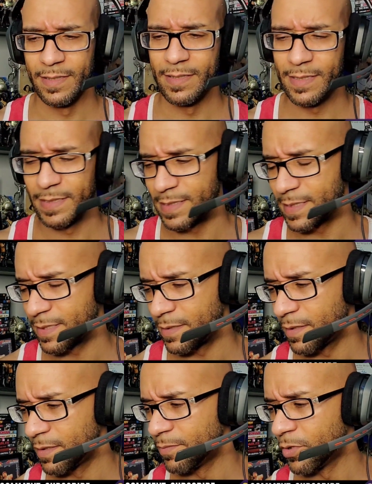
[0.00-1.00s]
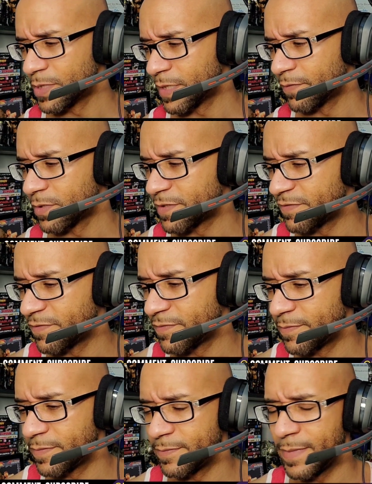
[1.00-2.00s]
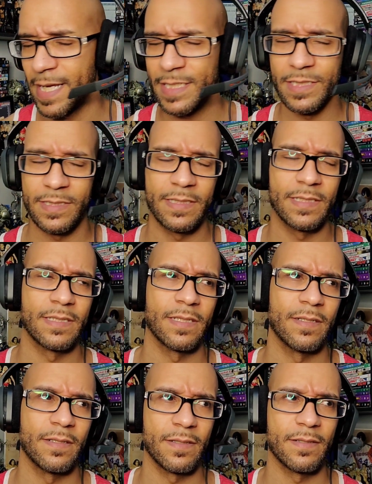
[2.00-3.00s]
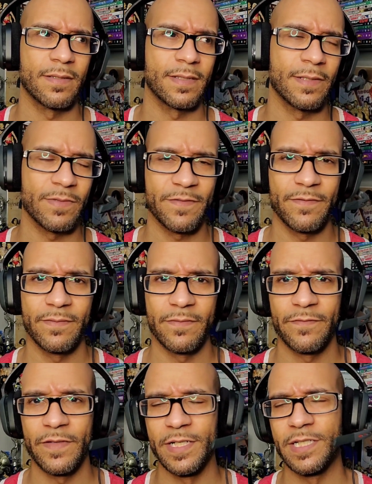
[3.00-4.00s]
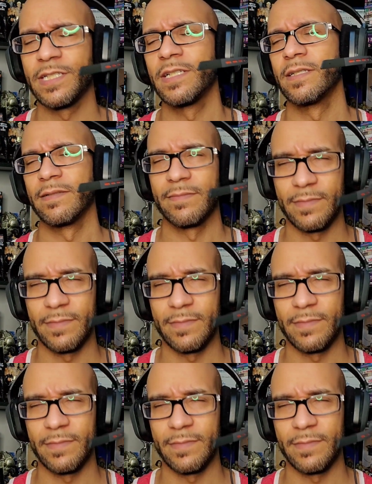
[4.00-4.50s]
this Multiverse of Matches that was finished.